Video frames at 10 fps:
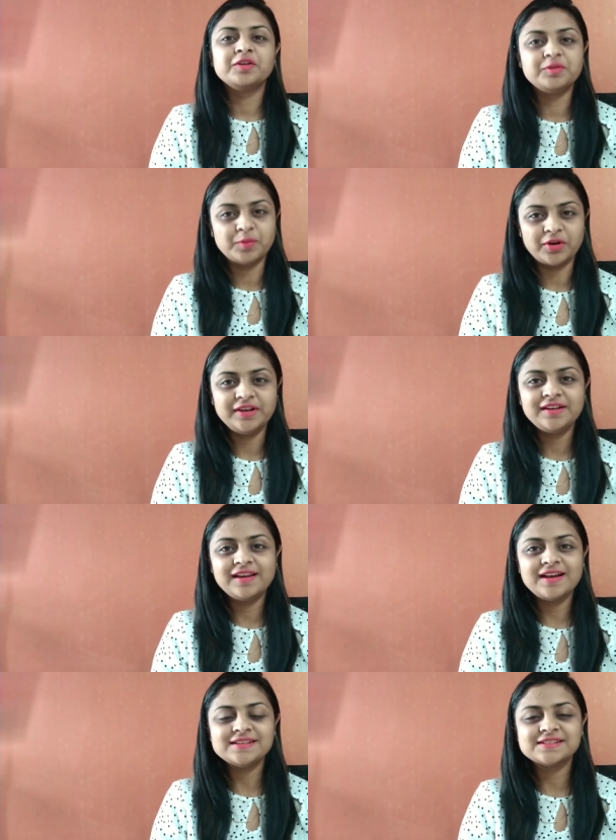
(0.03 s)
Good morning
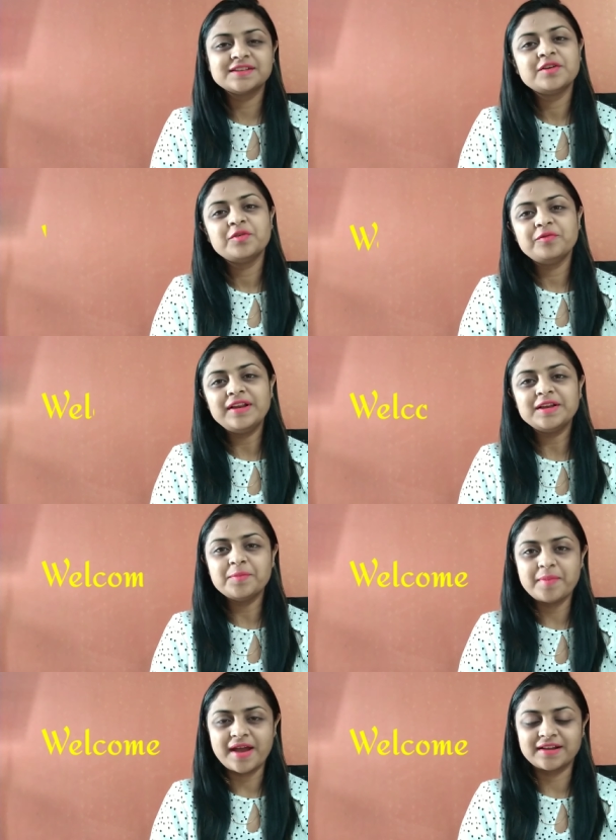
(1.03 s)
class,
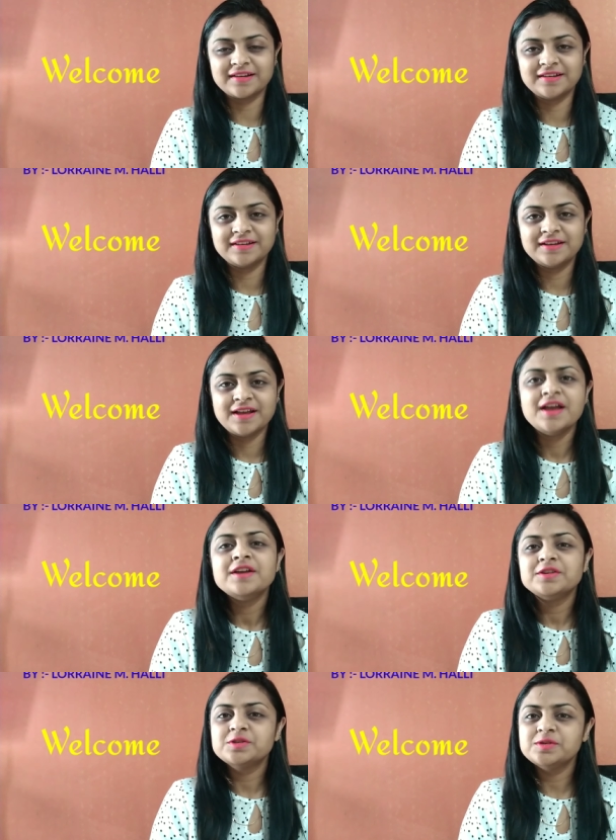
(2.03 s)
welcome back.
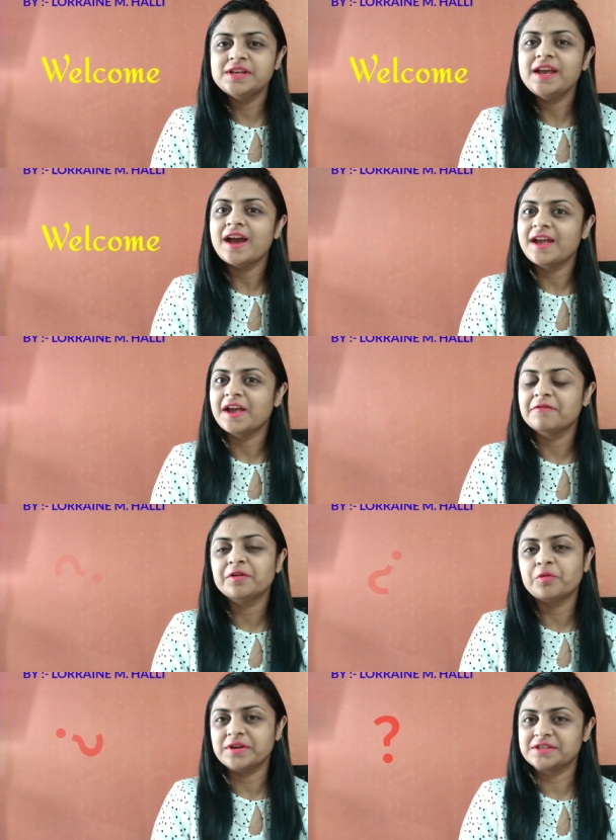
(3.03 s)
Today I have a
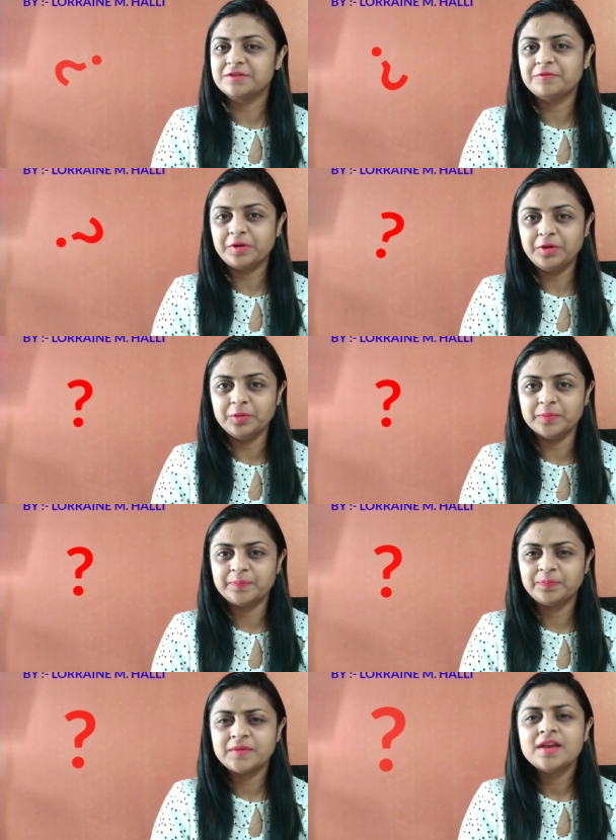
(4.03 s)
question for you.
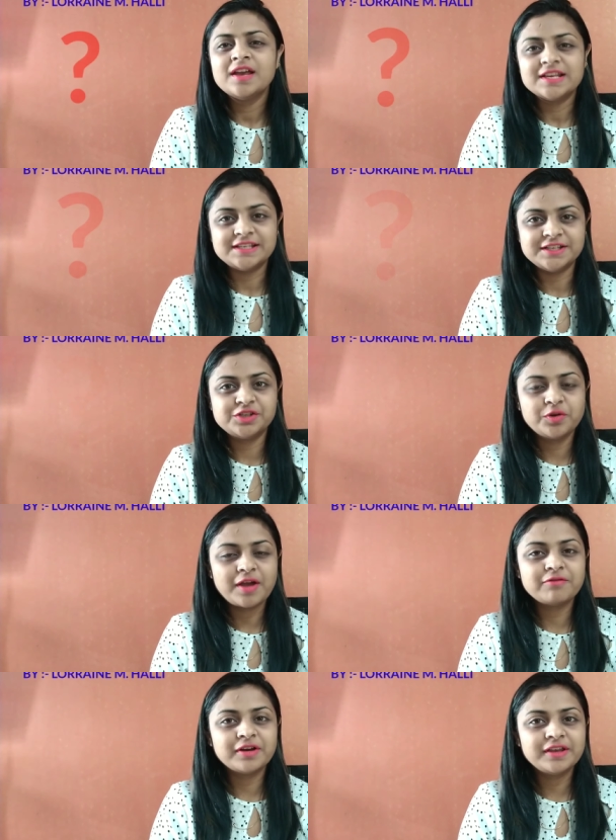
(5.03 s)
Did you
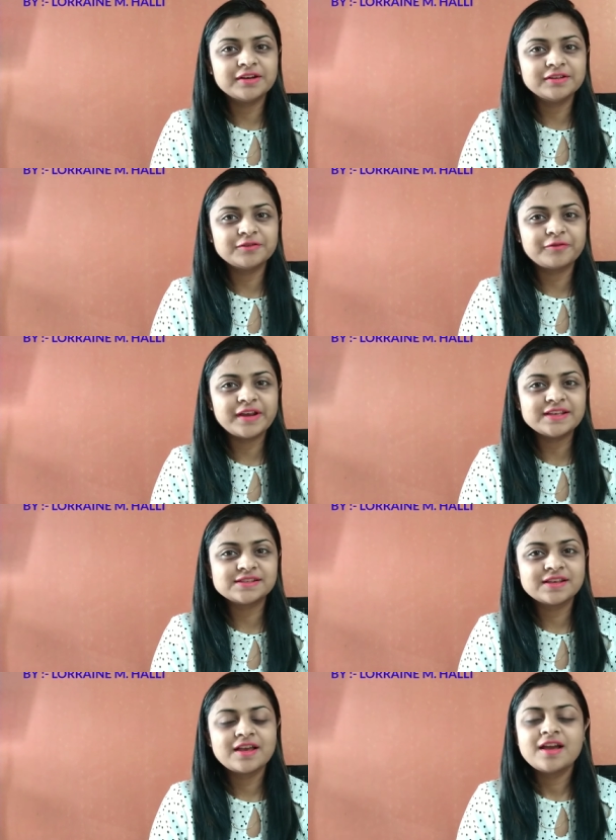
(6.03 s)
ever hear the phrase
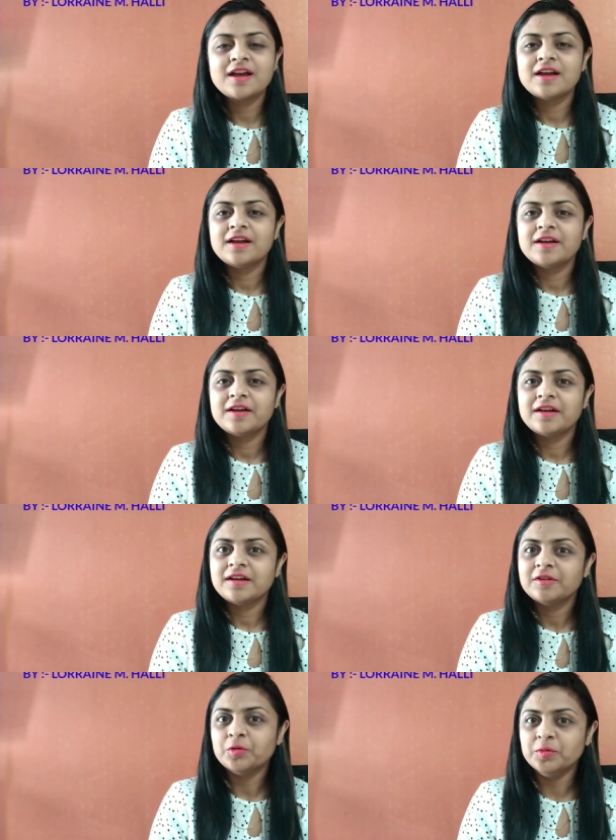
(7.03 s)

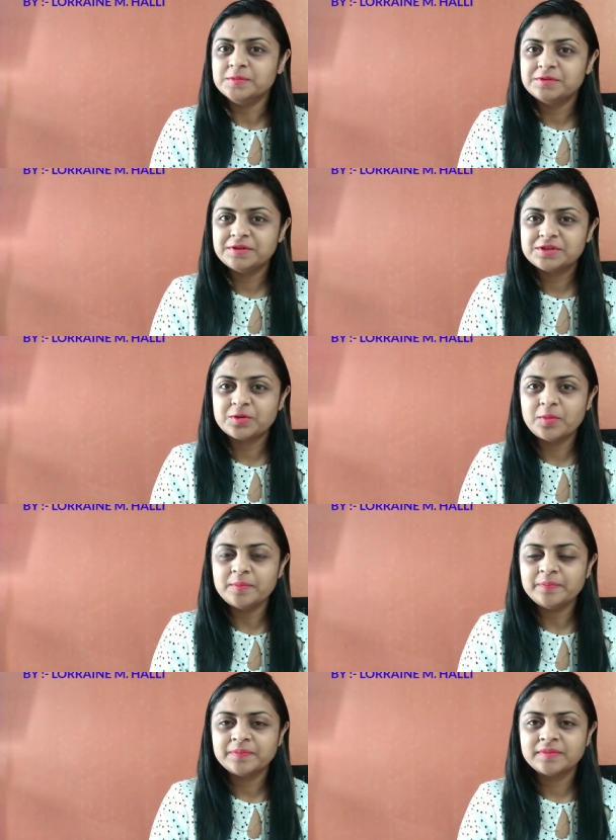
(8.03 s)
home sweet home?
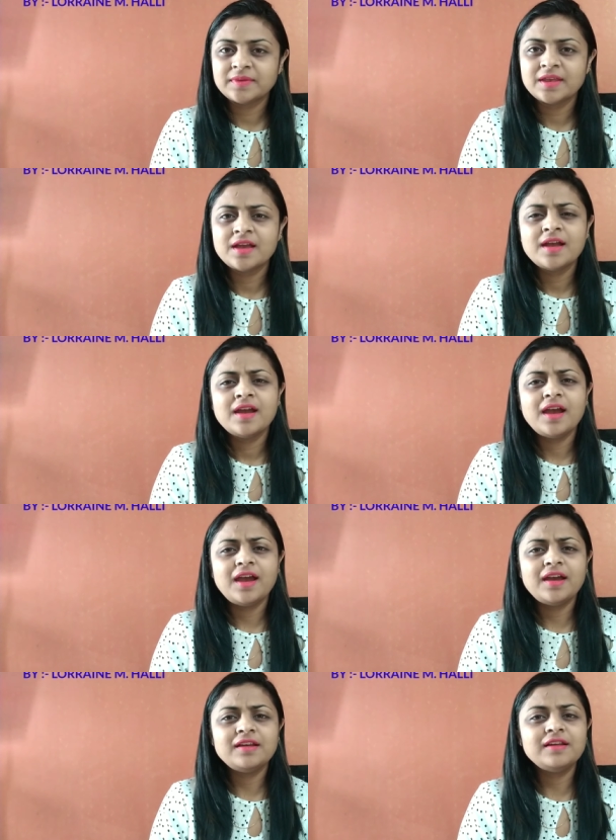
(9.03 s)

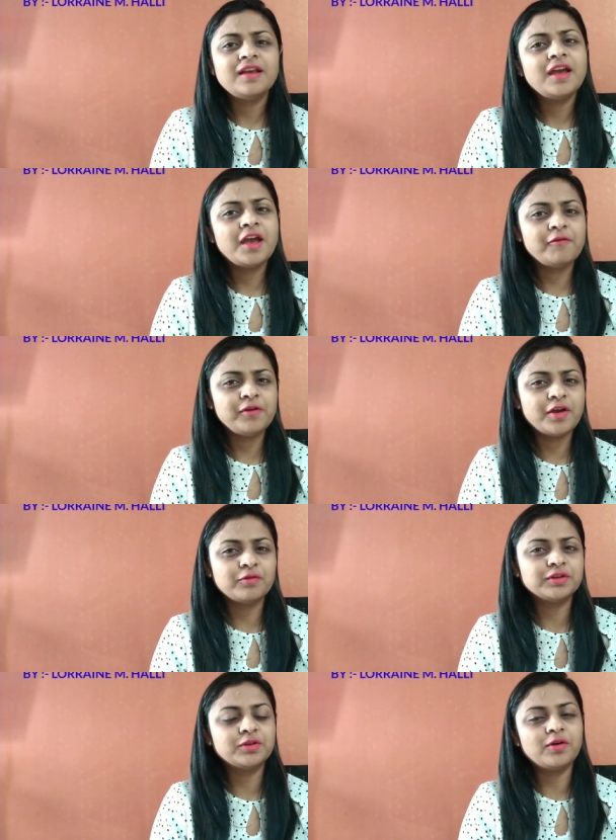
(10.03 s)
And have you
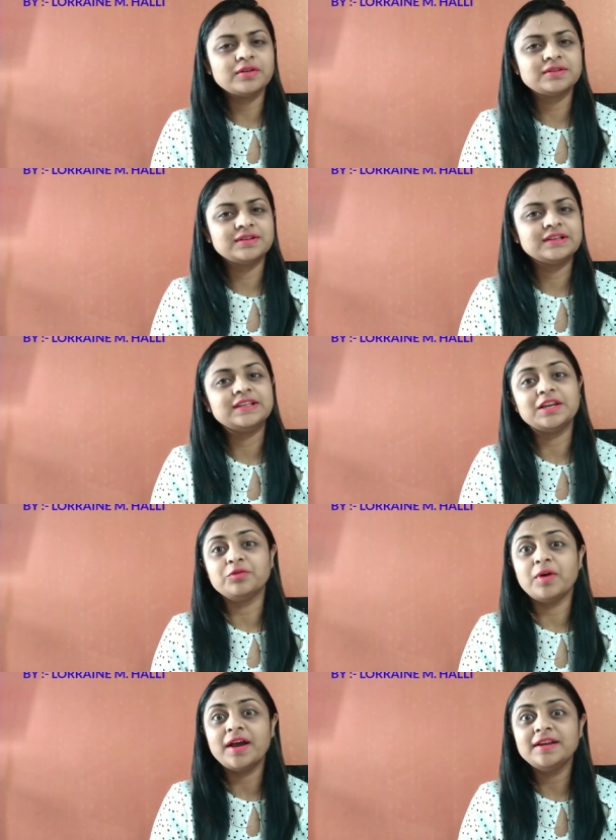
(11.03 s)
ever thought that
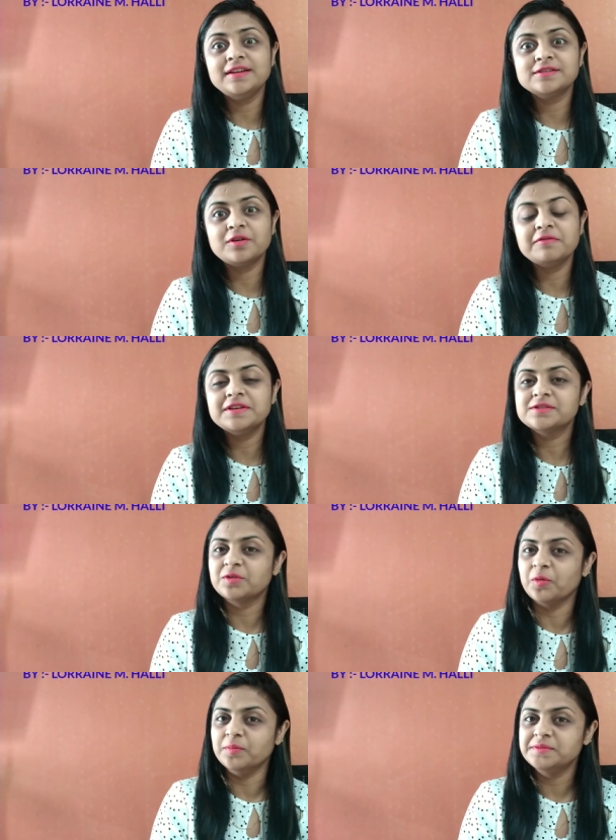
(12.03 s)
why it is always
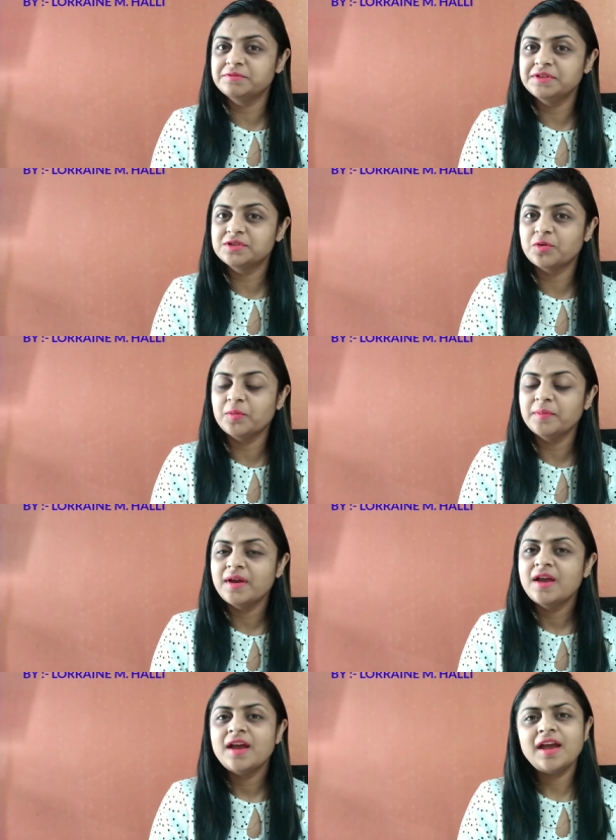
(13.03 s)
home sweet home
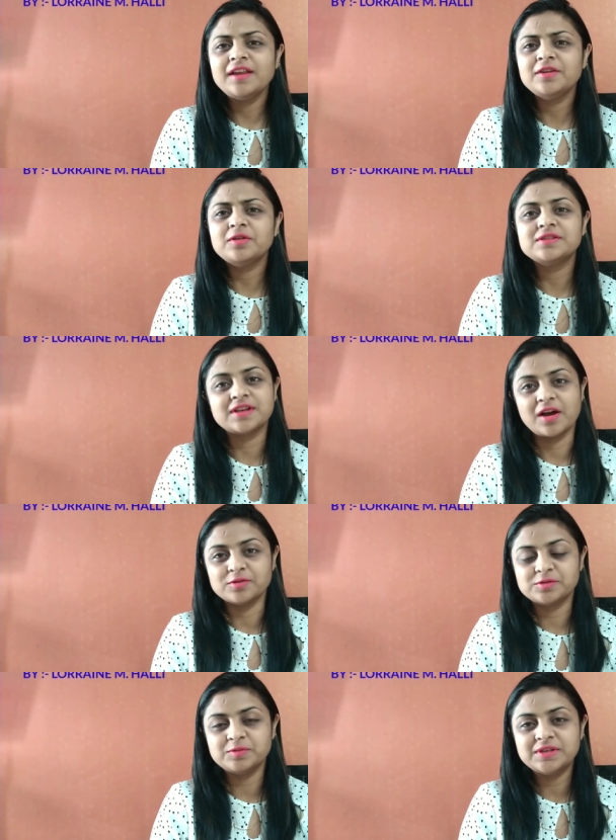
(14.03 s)
and not
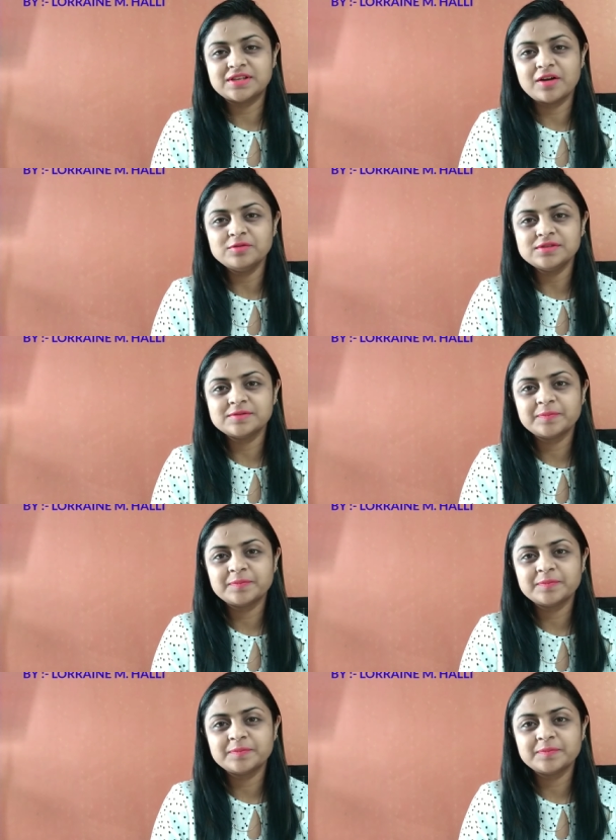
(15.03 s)
house sweet house?